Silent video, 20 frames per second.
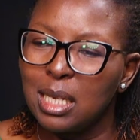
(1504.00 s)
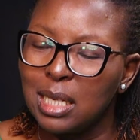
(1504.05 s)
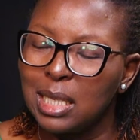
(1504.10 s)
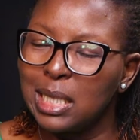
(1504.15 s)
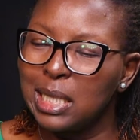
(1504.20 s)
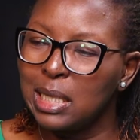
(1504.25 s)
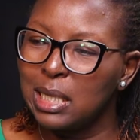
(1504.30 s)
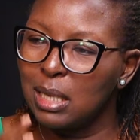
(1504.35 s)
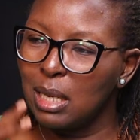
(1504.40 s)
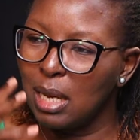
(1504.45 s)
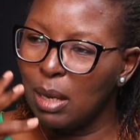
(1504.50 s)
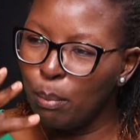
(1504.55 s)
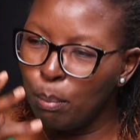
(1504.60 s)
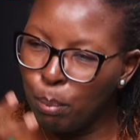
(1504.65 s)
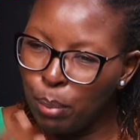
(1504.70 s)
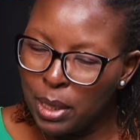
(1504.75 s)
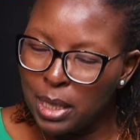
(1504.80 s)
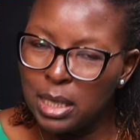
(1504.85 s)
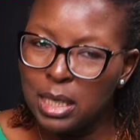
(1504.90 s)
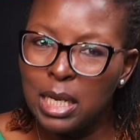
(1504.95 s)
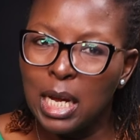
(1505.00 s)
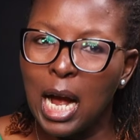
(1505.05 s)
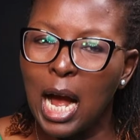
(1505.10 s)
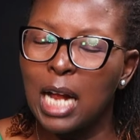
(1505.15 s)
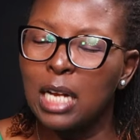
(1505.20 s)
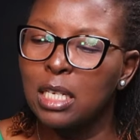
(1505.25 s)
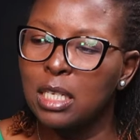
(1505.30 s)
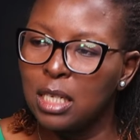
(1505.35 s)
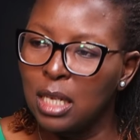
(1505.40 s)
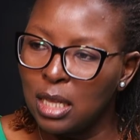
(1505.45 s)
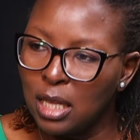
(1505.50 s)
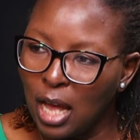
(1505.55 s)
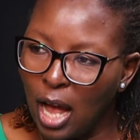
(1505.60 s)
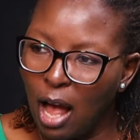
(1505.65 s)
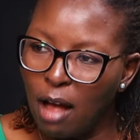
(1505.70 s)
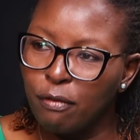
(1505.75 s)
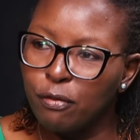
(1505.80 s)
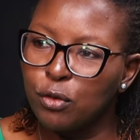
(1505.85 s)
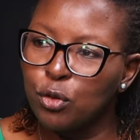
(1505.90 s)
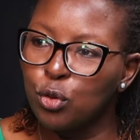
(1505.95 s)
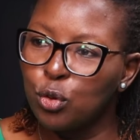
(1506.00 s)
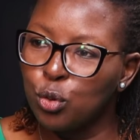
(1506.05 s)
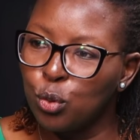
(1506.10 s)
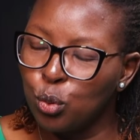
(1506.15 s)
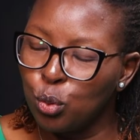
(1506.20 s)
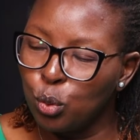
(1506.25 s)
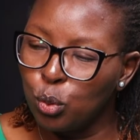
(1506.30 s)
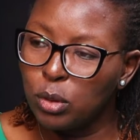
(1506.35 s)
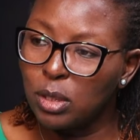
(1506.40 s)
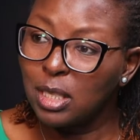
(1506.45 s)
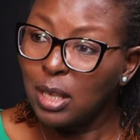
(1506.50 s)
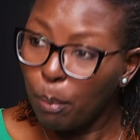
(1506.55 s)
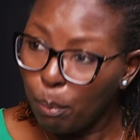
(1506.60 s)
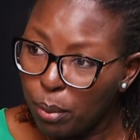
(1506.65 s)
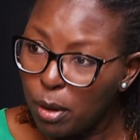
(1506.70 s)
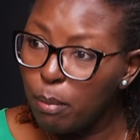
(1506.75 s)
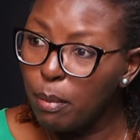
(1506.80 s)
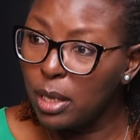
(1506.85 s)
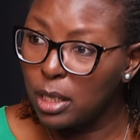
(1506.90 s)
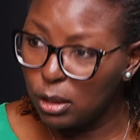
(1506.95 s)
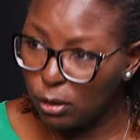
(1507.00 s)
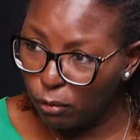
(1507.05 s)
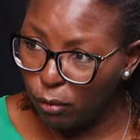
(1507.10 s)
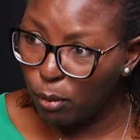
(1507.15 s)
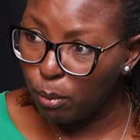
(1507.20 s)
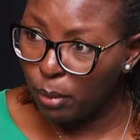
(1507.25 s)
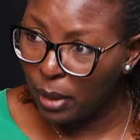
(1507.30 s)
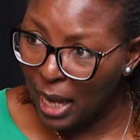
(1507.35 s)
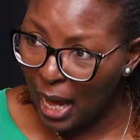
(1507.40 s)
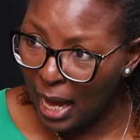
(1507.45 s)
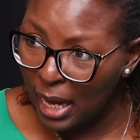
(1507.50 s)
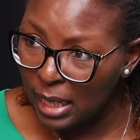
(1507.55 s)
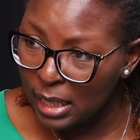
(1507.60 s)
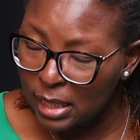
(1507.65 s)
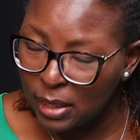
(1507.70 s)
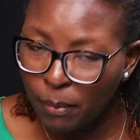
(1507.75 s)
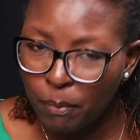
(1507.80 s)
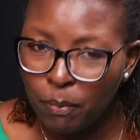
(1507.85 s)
is bleeding until they have to do supplements for blood.